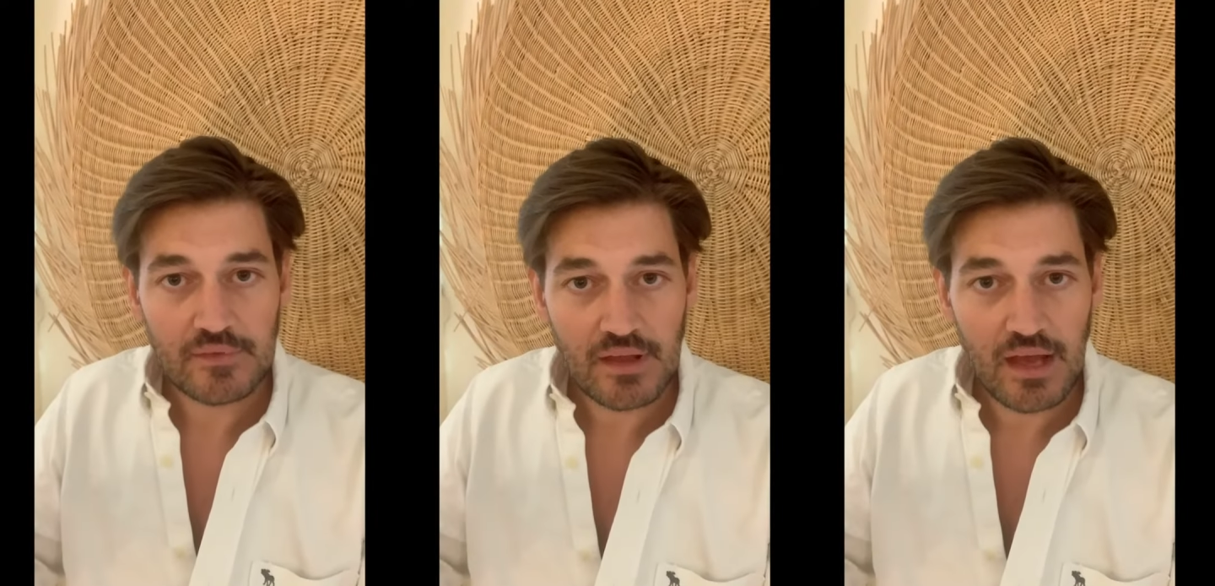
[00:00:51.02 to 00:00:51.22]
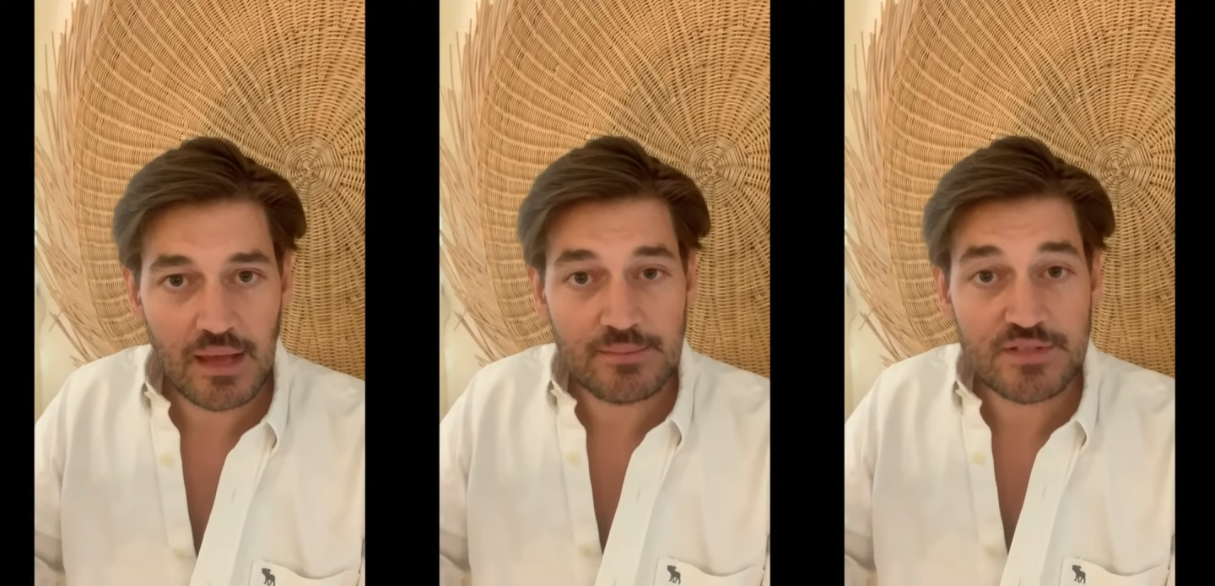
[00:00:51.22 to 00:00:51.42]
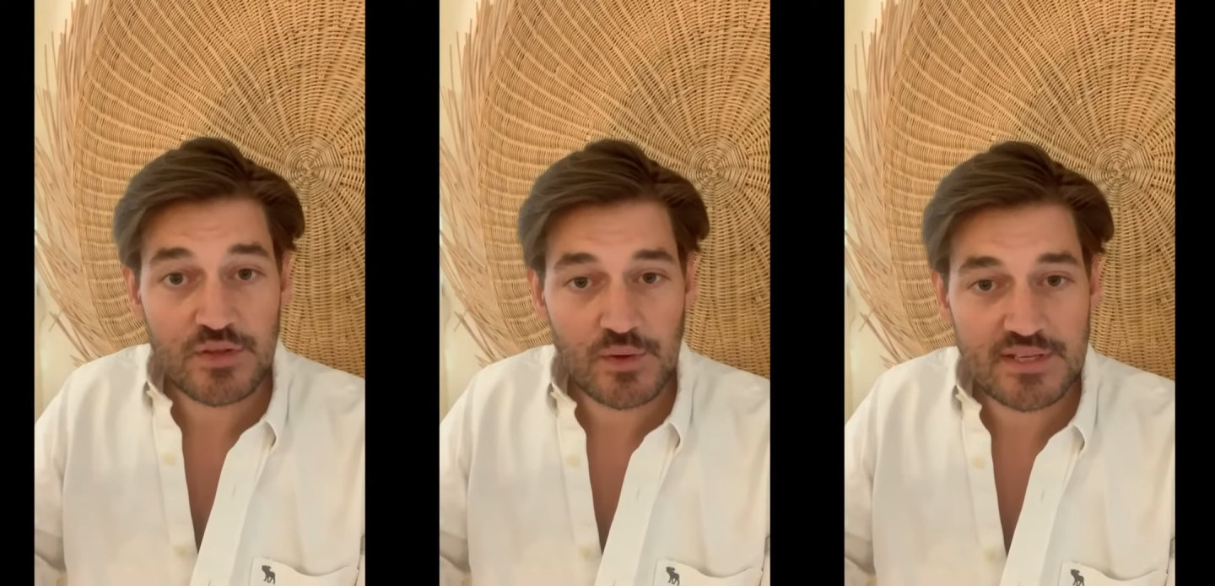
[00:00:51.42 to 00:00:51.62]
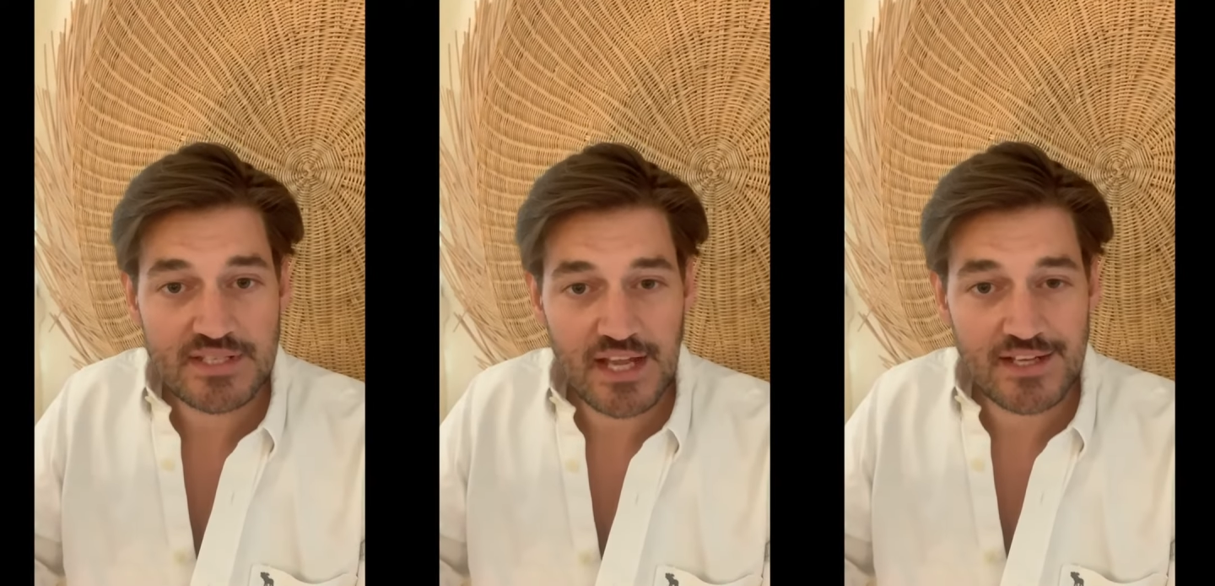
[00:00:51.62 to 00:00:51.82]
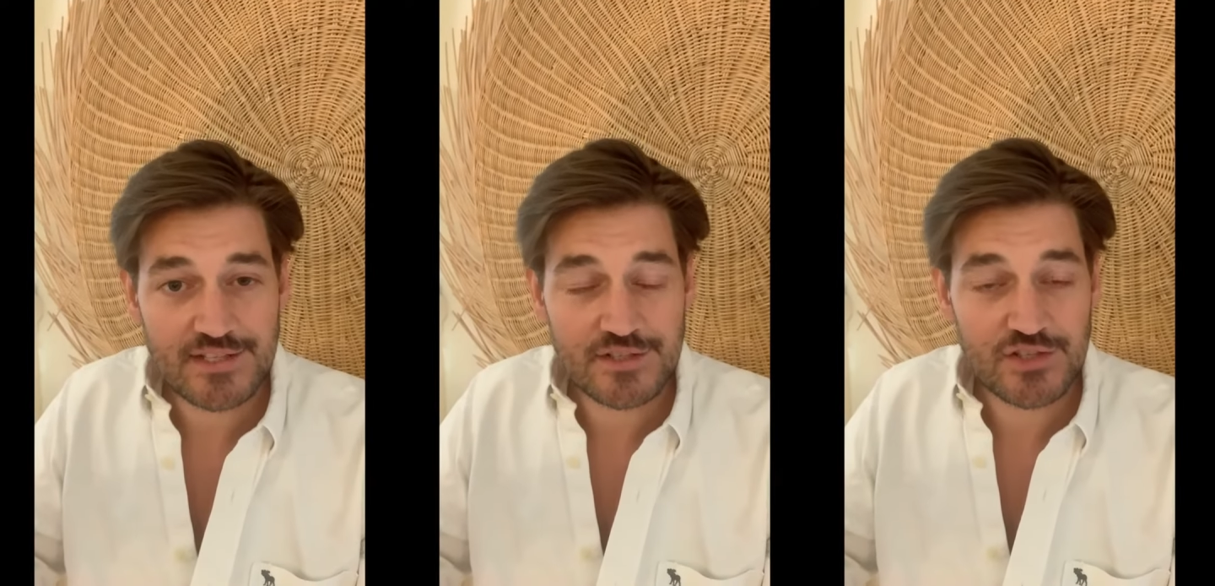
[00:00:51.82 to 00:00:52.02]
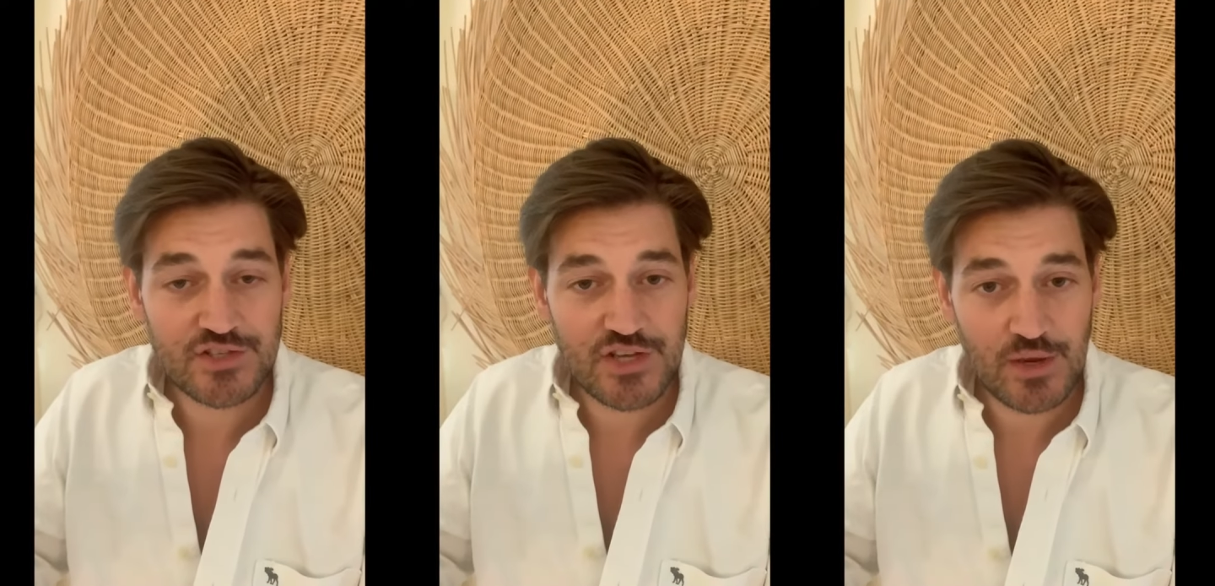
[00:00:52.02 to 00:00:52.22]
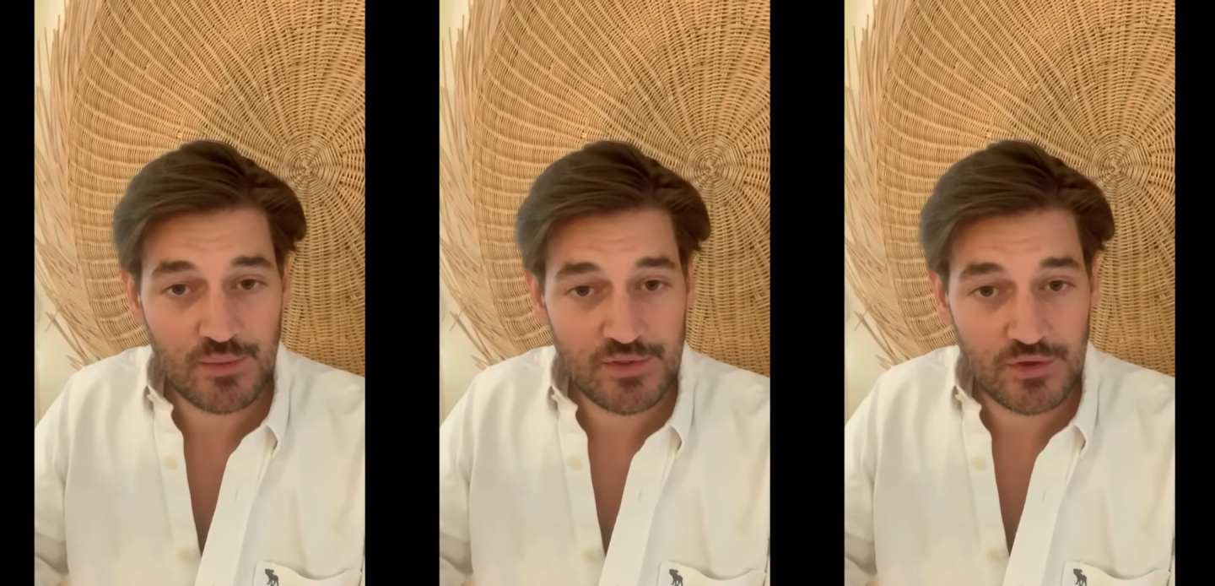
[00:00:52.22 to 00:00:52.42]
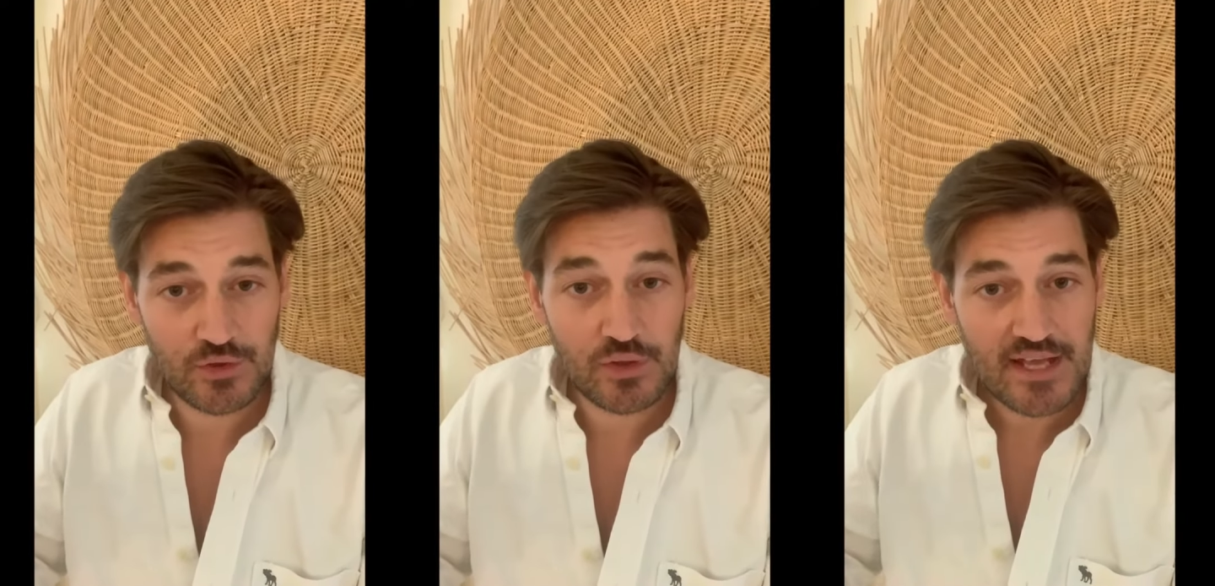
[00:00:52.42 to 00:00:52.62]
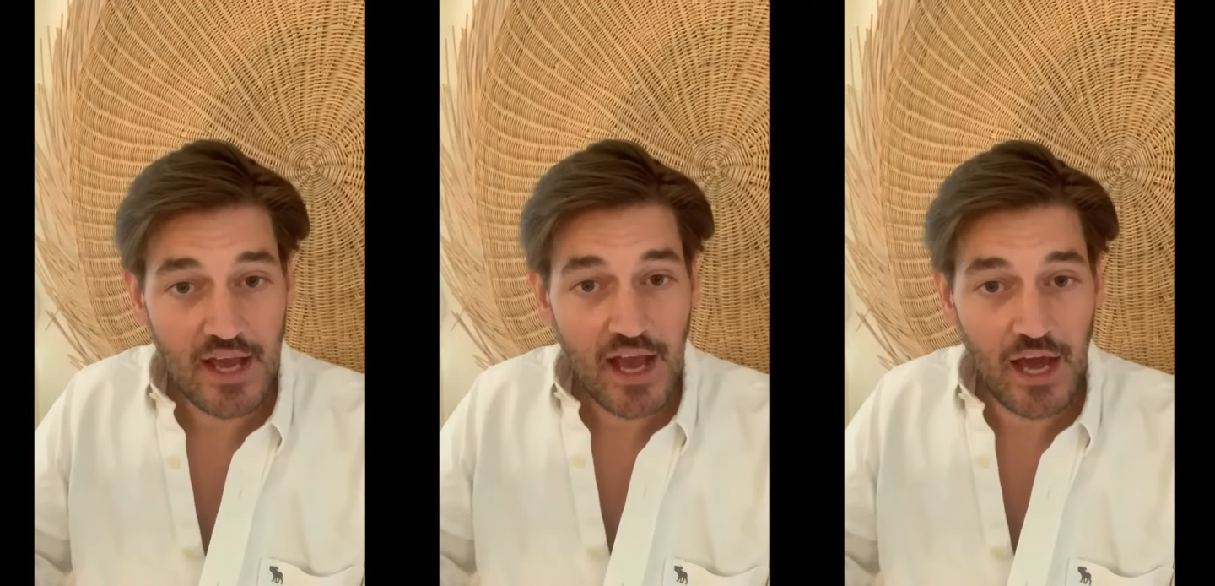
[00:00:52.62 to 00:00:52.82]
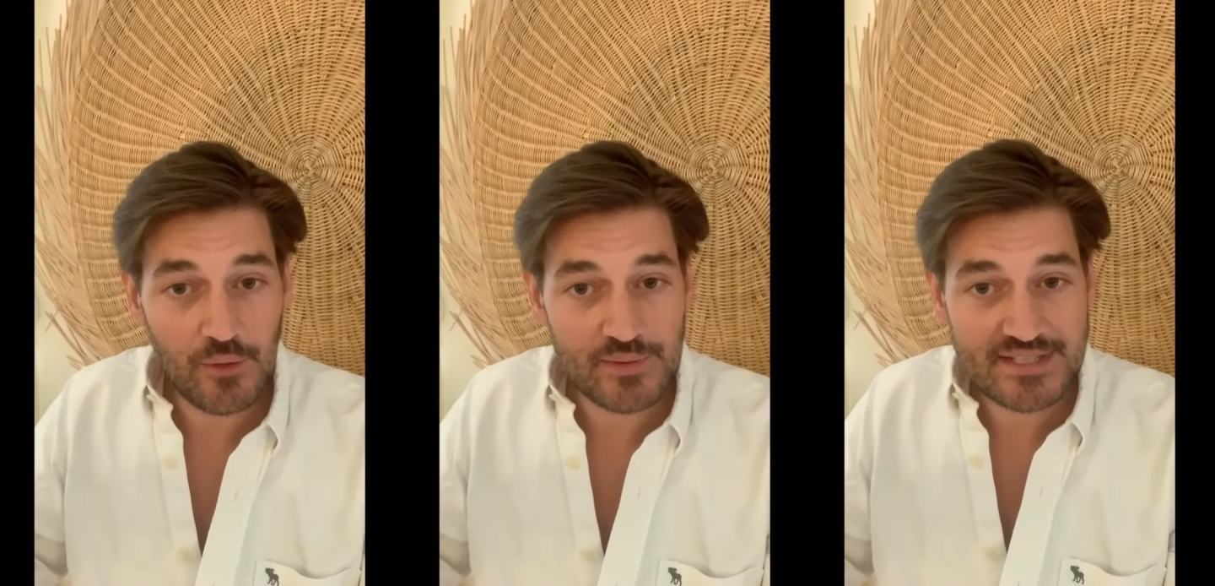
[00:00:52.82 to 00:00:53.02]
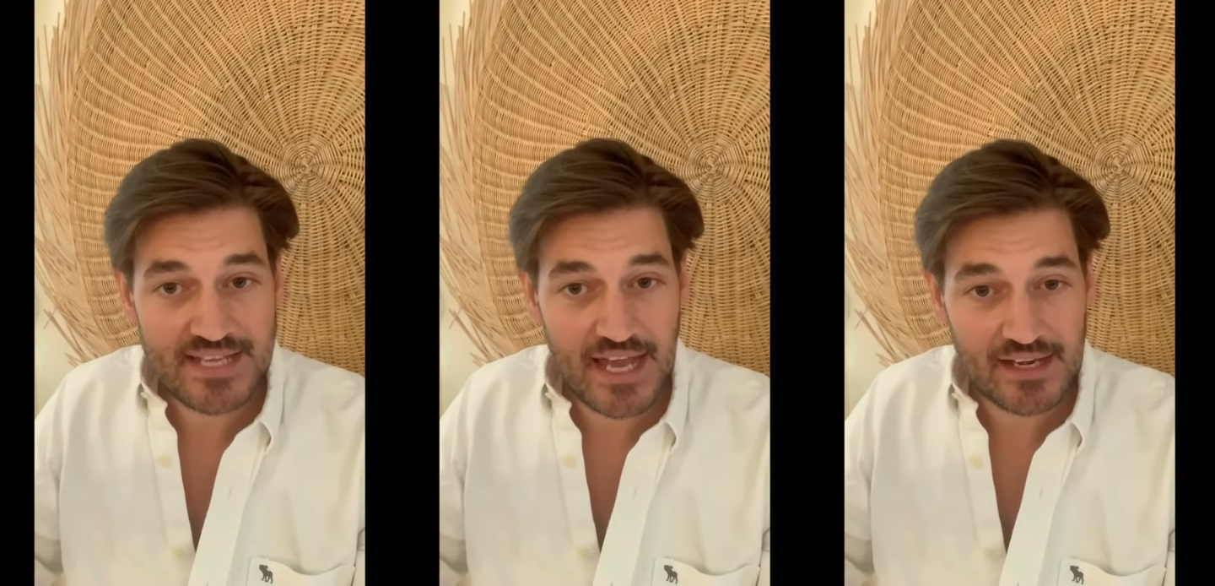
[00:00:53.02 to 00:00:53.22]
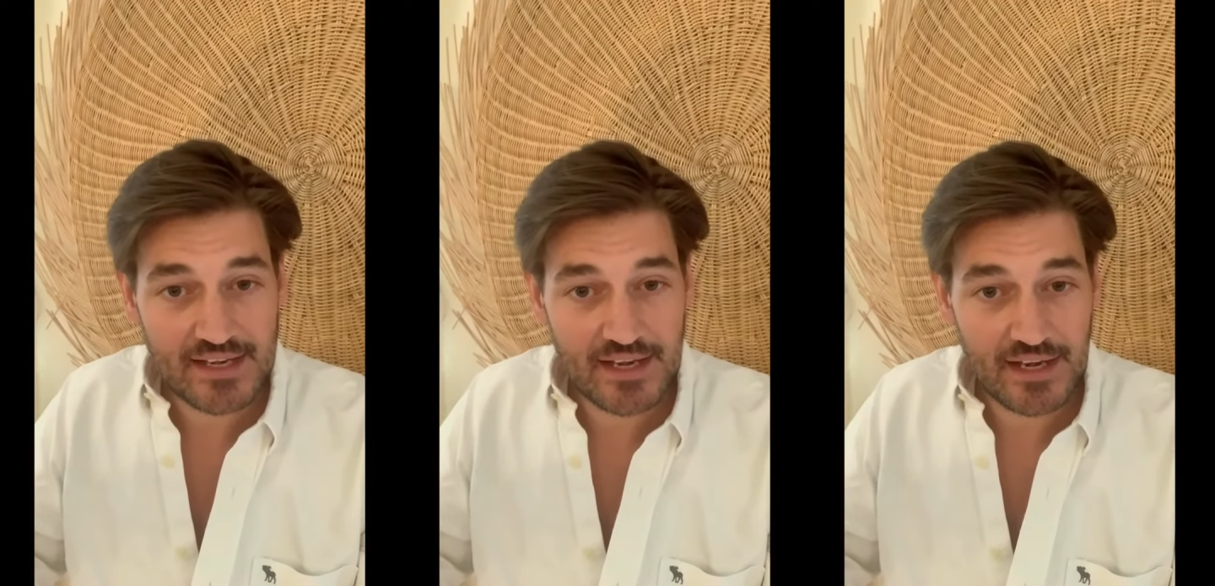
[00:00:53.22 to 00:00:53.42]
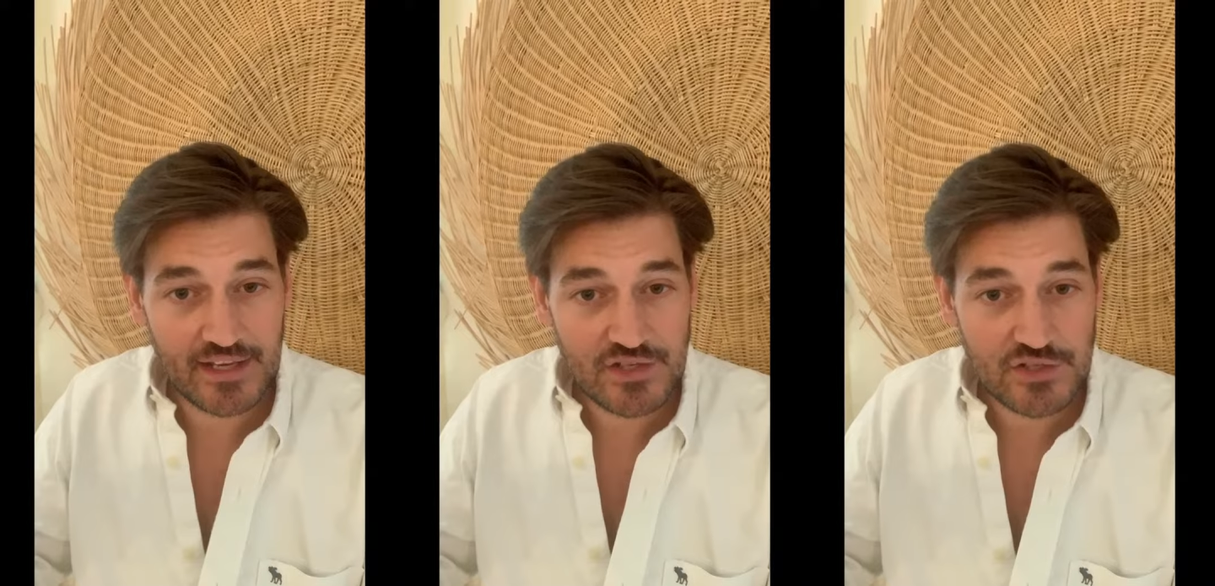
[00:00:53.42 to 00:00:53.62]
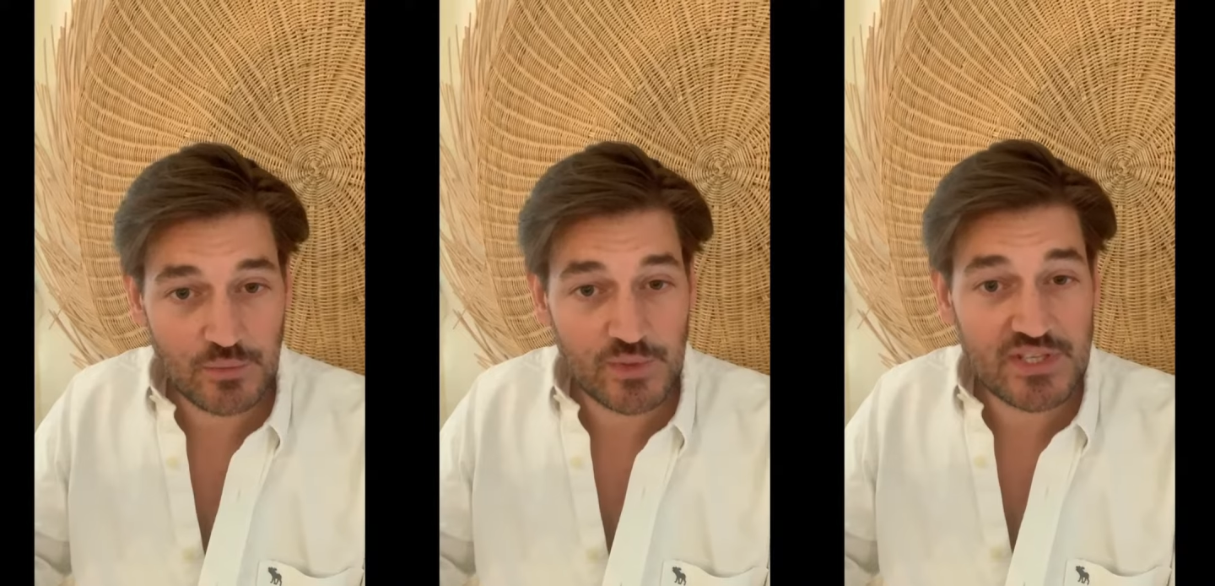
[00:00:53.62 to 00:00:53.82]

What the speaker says: I'm so excited to share with you our rattan collection,